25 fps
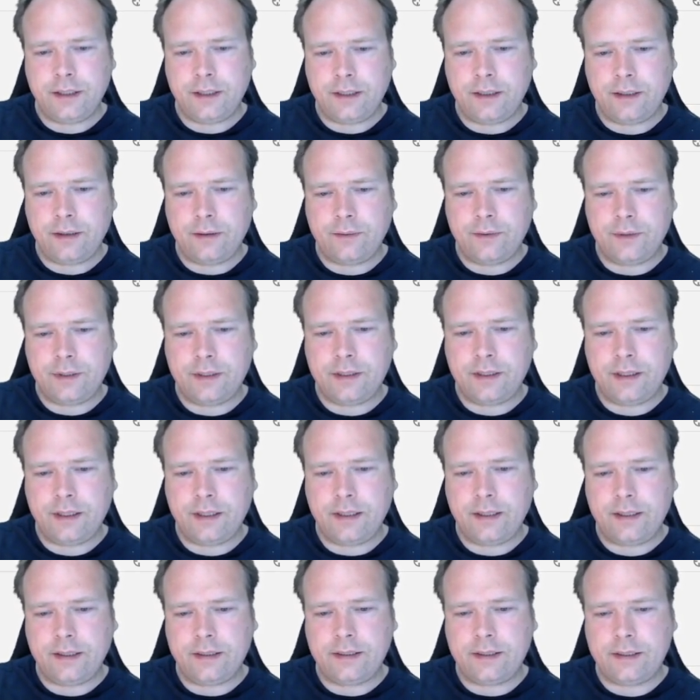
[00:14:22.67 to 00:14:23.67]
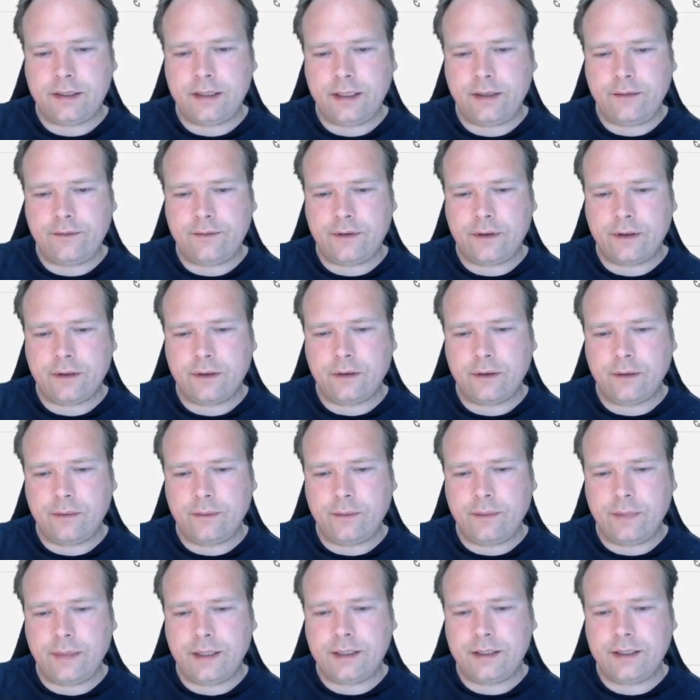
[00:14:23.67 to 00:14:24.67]
and then we say
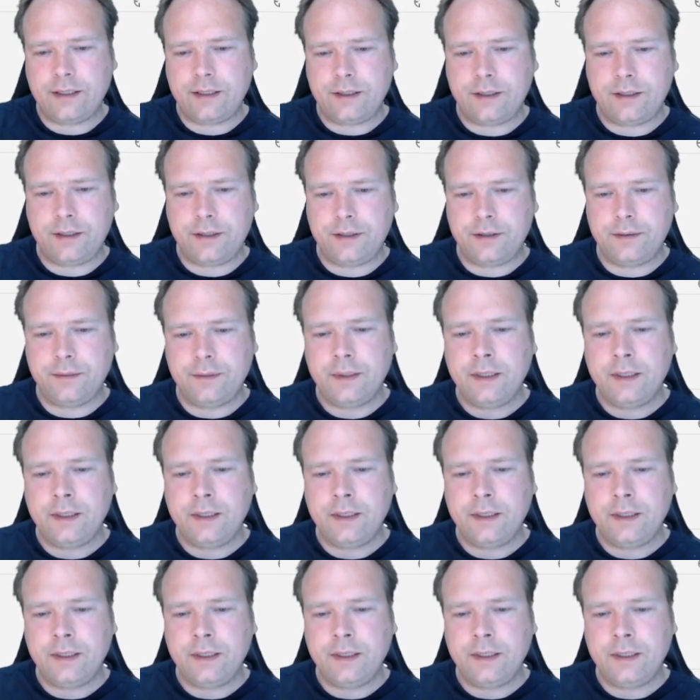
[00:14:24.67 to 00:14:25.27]
save.message.